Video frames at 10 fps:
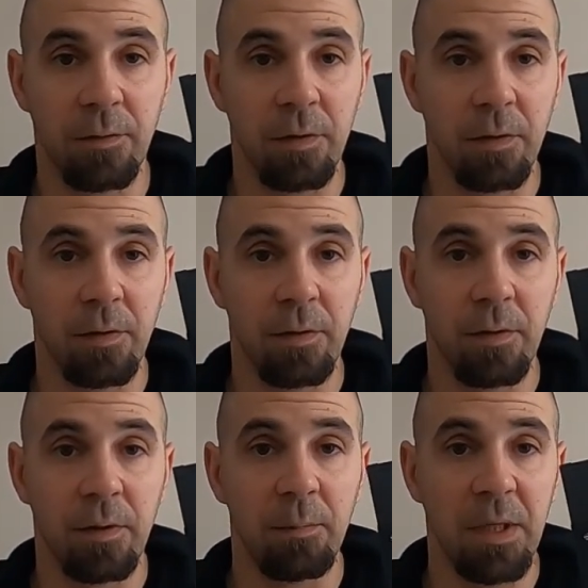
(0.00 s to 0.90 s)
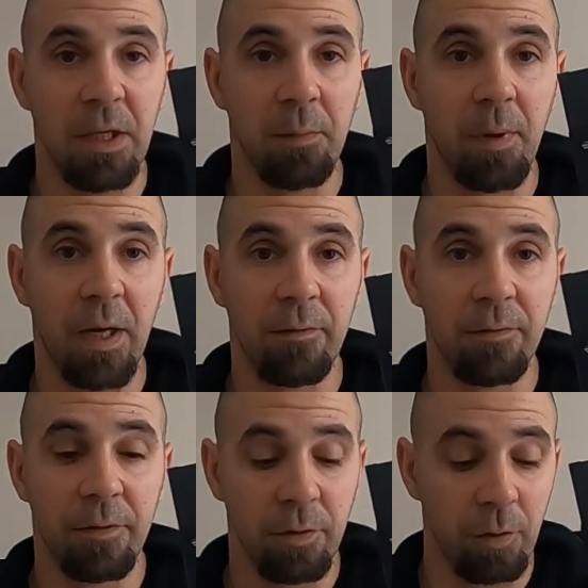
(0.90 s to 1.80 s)
for the media mod
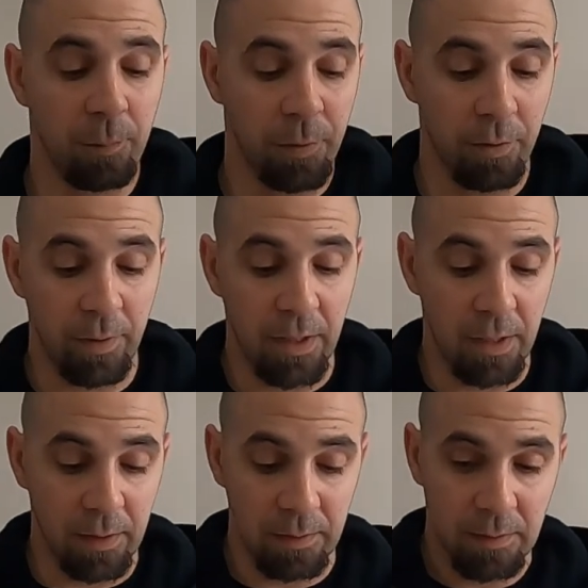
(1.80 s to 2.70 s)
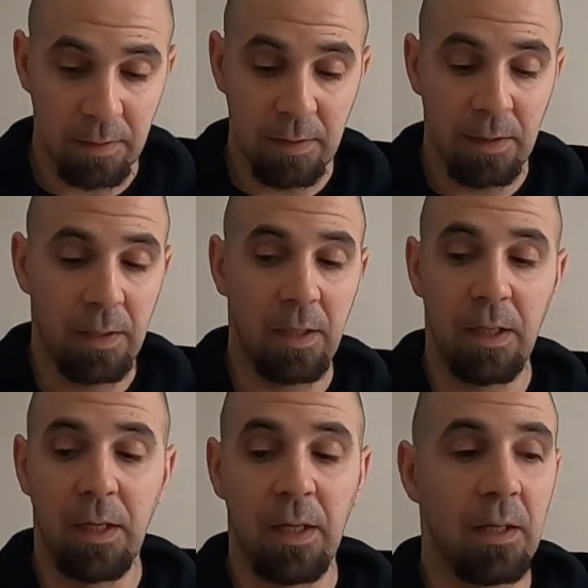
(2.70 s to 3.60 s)
for the GoPro 8,
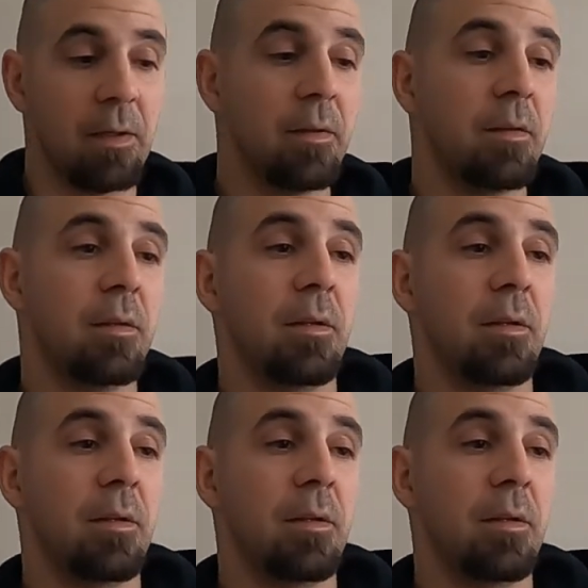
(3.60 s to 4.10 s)
and